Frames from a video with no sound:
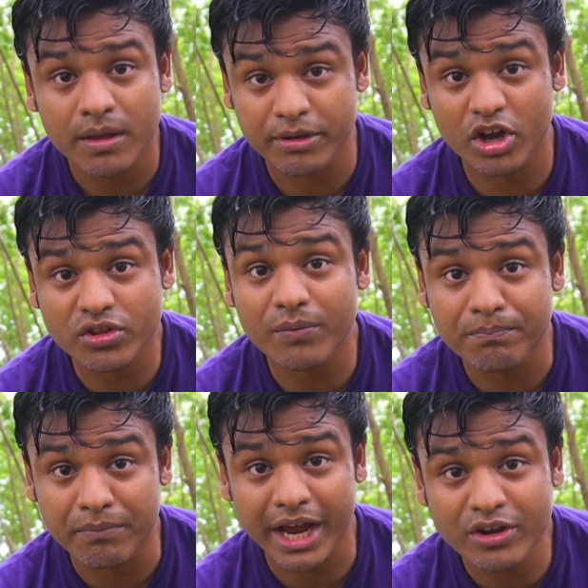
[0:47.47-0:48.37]
Because of
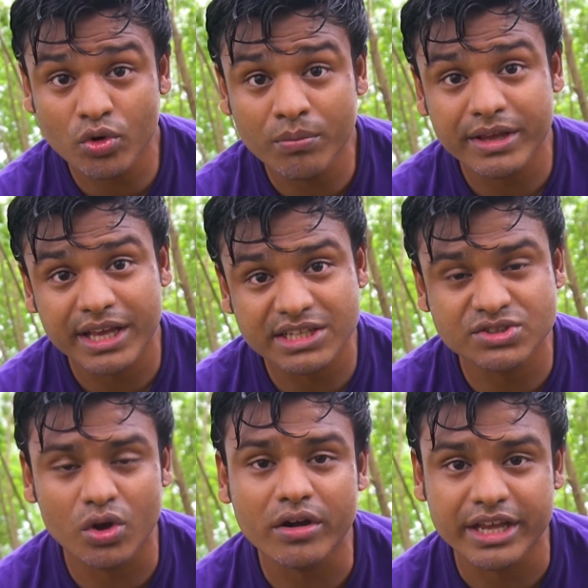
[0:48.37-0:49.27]
my room is not